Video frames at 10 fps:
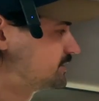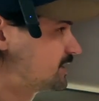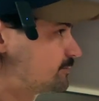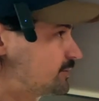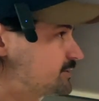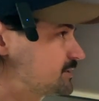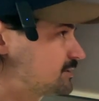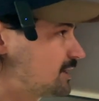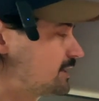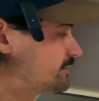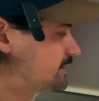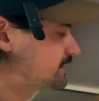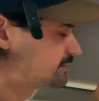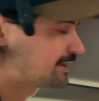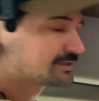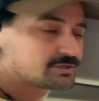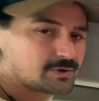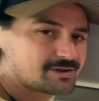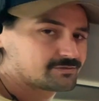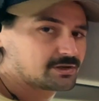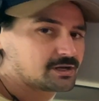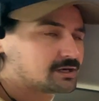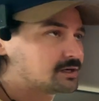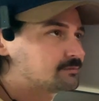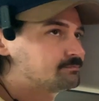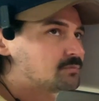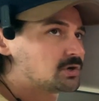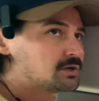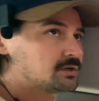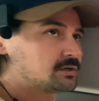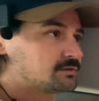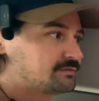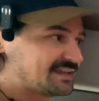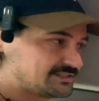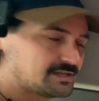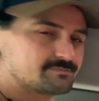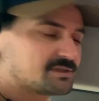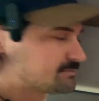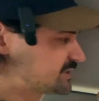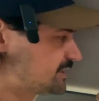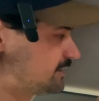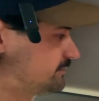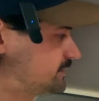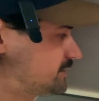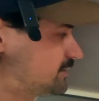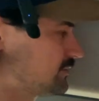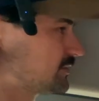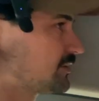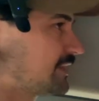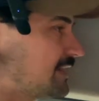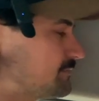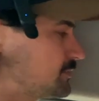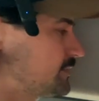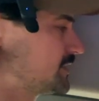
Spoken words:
dimmers, and they do have they dim themselves, so they have 3